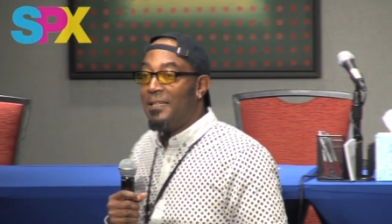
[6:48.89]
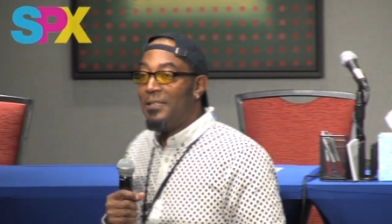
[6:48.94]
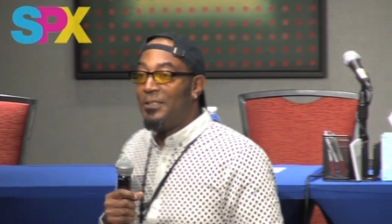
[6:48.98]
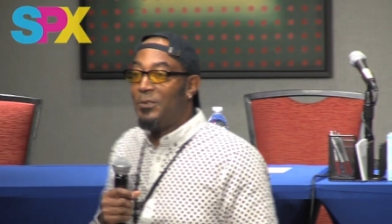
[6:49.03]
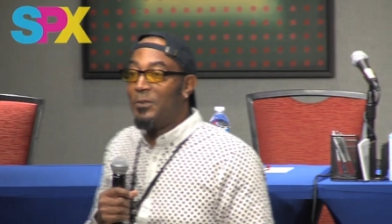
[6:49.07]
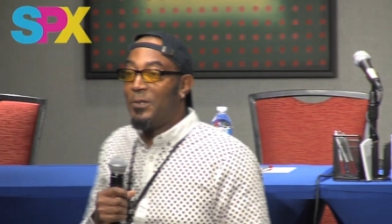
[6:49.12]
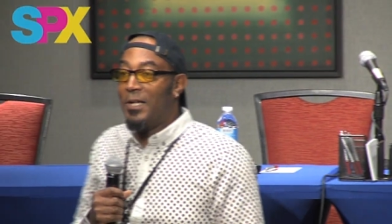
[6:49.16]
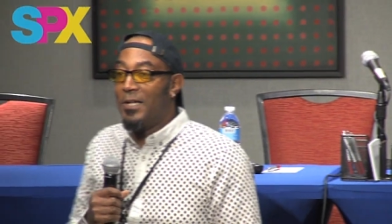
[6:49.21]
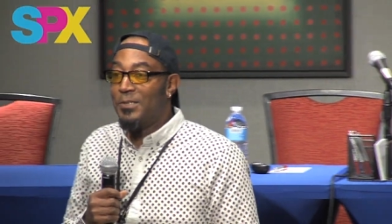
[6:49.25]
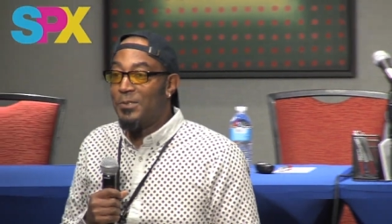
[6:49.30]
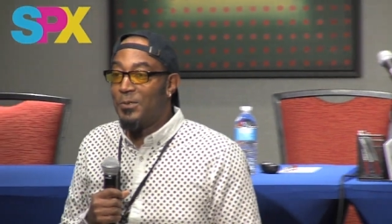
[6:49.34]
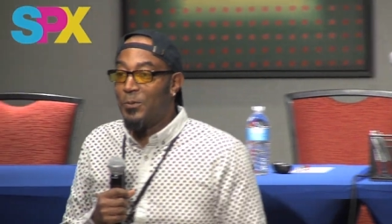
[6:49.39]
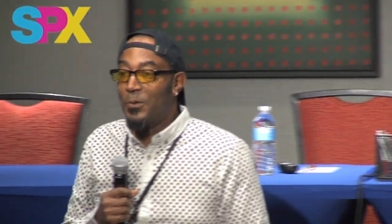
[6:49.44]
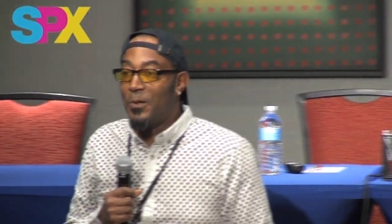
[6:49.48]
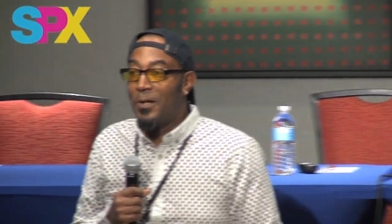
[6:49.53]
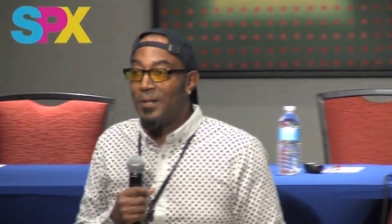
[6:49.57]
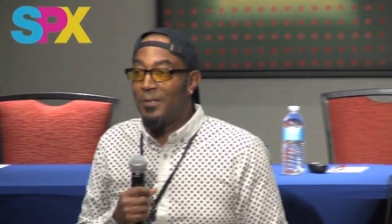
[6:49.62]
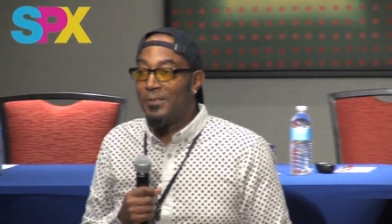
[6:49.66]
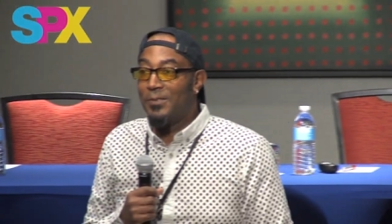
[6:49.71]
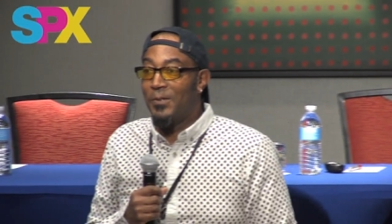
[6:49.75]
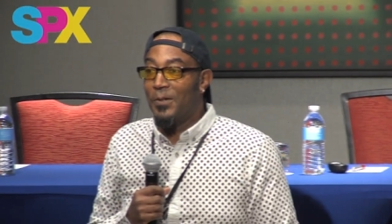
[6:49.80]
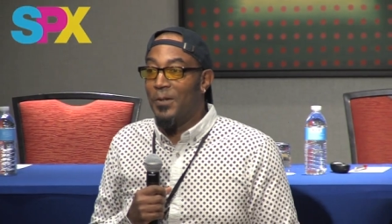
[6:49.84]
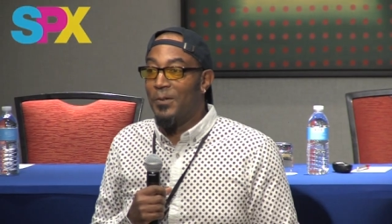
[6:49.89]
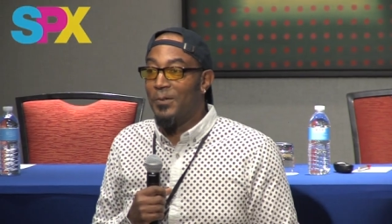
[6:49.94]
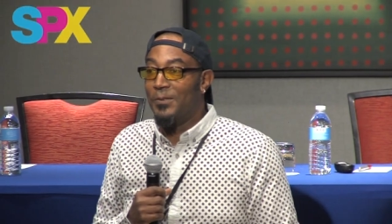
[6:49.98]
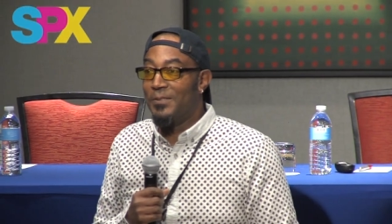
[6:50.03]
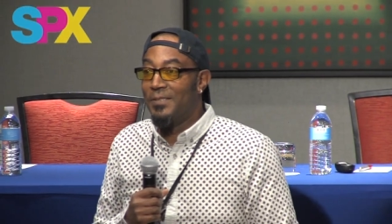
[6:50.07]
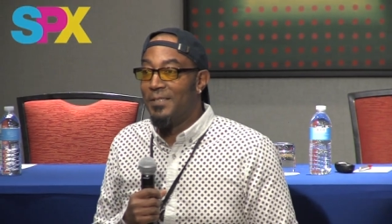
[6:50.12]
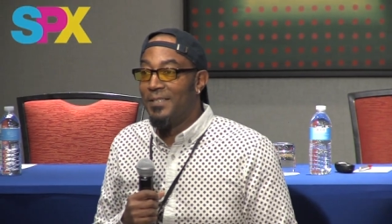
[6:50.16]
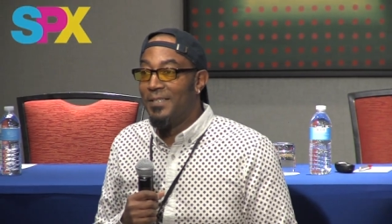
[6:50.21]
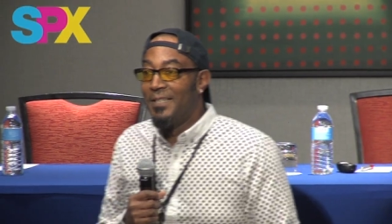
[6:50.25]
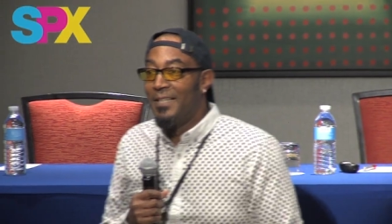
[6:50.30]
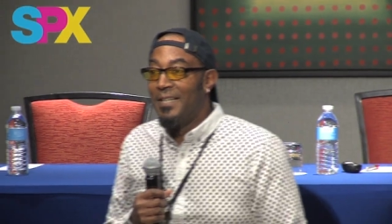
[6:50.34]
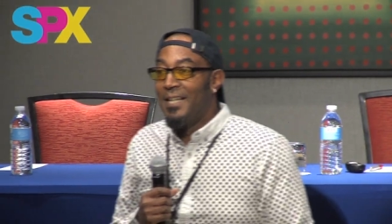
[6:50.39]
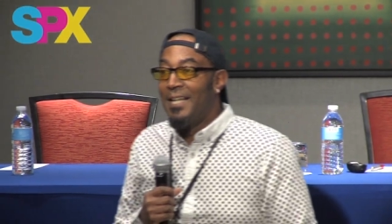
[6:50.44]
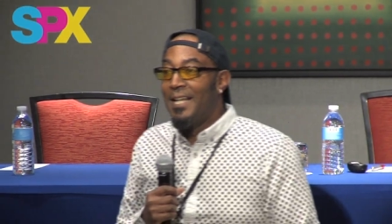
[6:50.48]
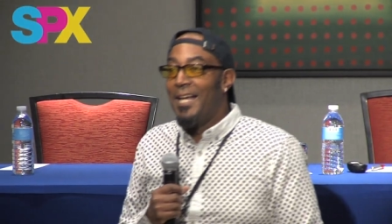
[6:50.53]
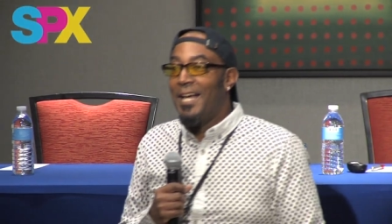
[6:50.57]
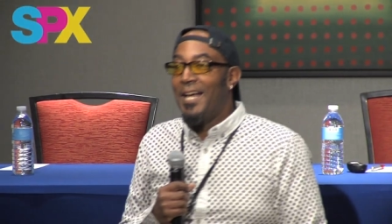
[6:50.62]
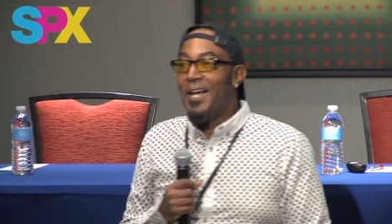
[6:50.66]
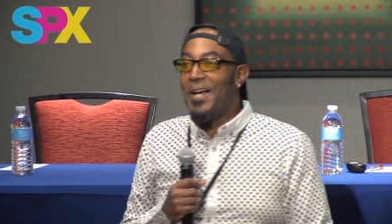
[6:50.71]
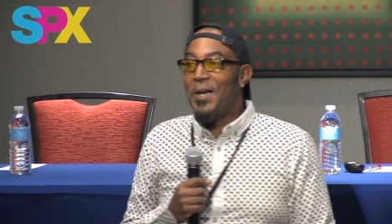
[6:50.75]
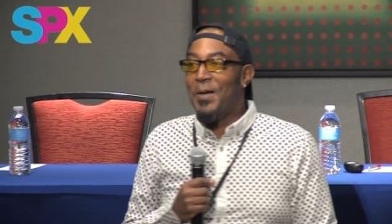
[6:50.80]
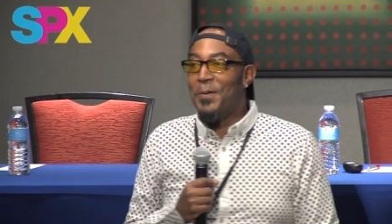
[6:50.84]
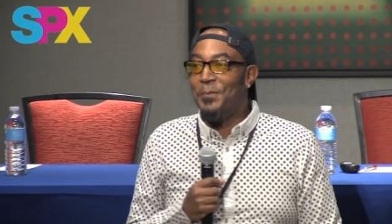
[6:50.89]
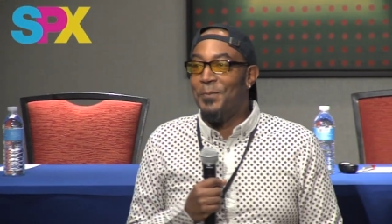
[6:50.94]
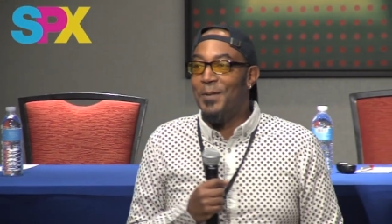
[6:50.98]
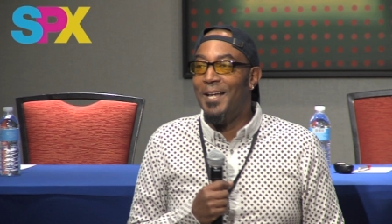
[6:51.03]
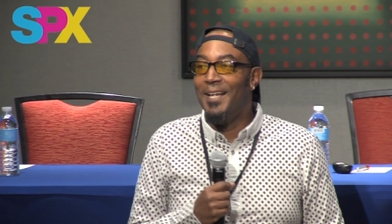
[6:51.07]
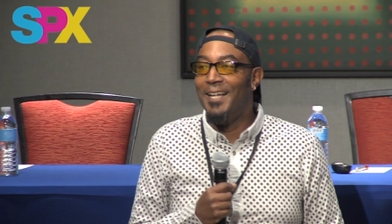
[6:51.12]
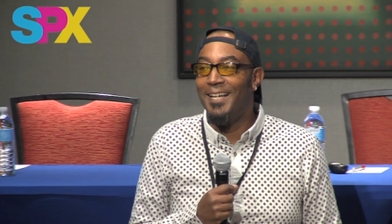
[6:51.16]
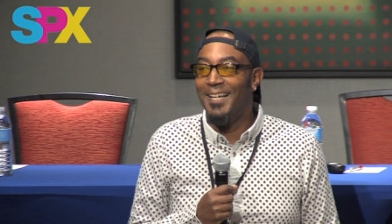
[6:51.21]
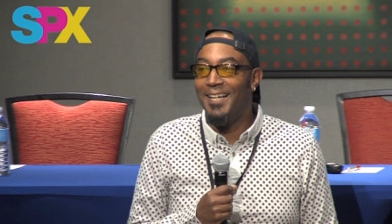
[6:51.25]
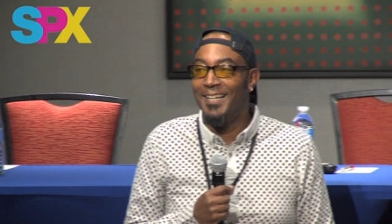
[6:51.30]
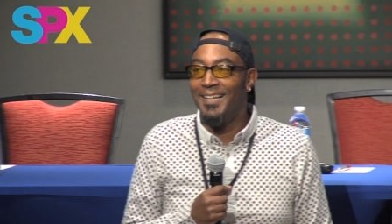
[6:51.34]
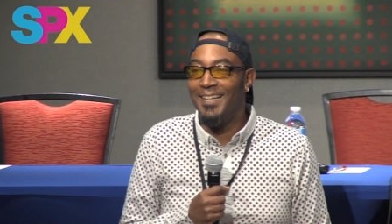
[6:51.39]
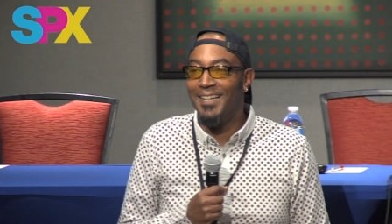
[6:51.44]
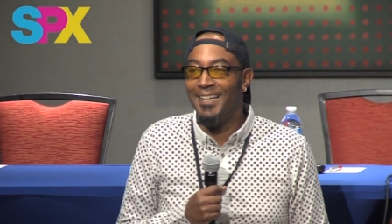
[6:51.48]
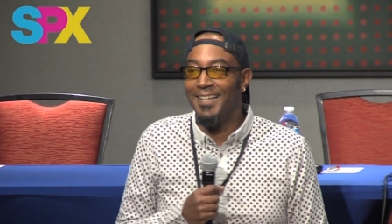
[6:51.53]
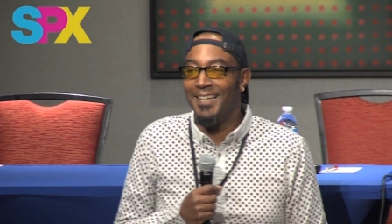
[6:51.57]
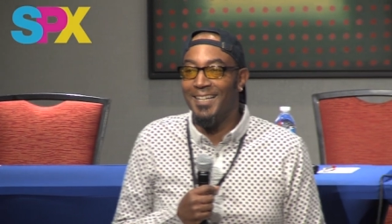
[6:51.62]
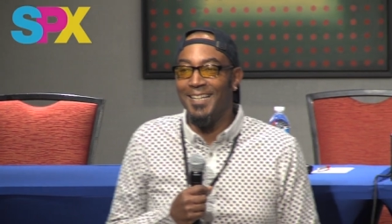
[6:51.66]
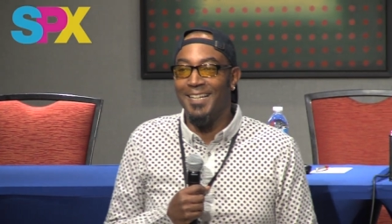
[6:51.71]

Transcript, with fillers: You guys are rock stars. Unless